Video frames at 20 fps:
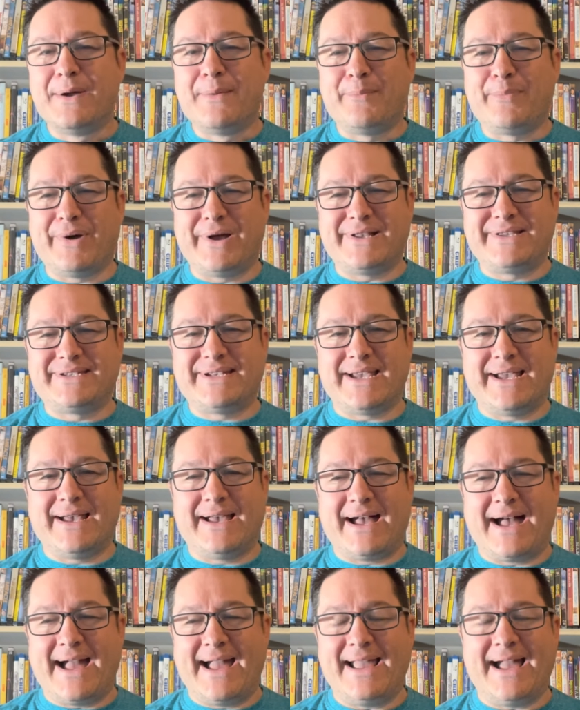But uh,
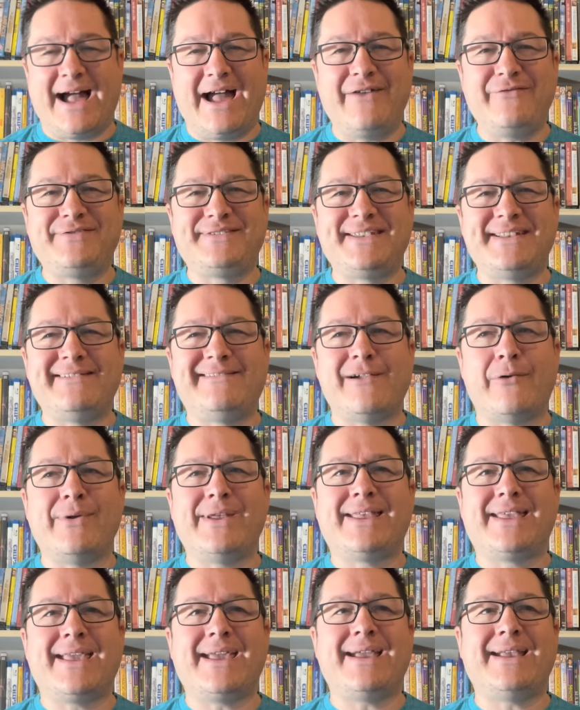I I've seen Joey
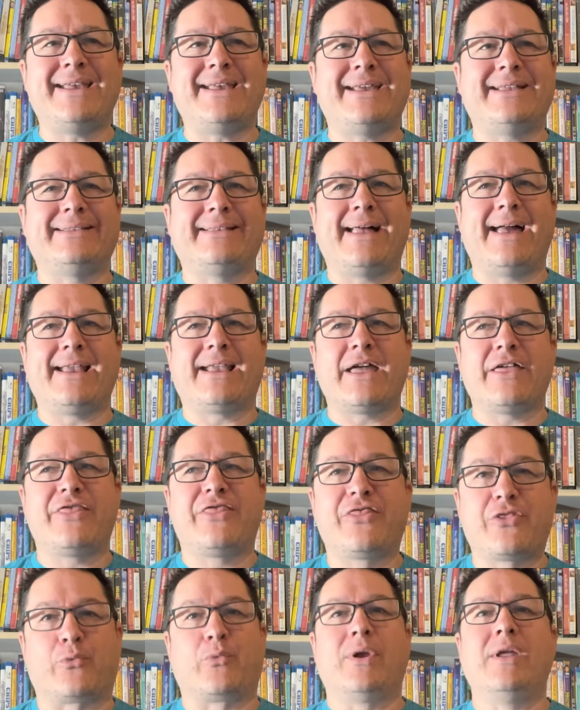King in like
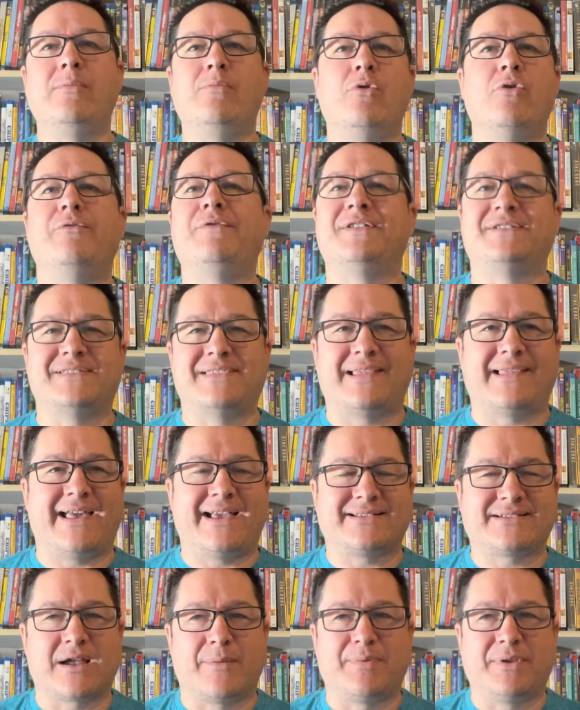three movies in the
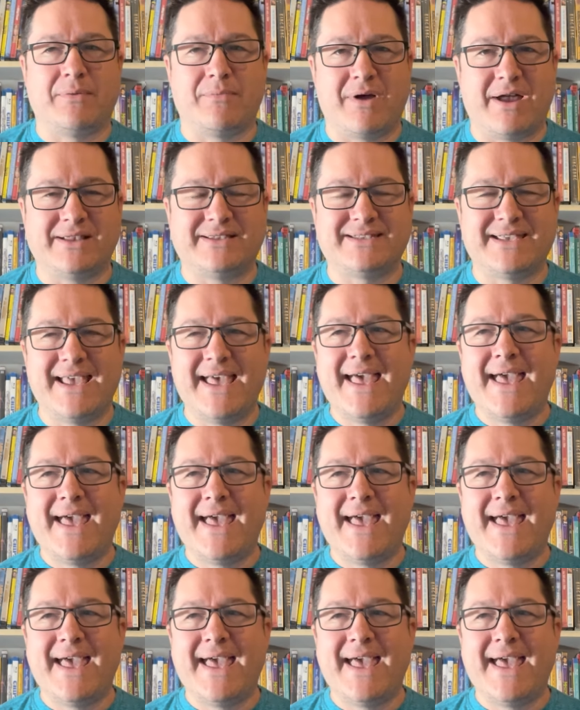last couple of months.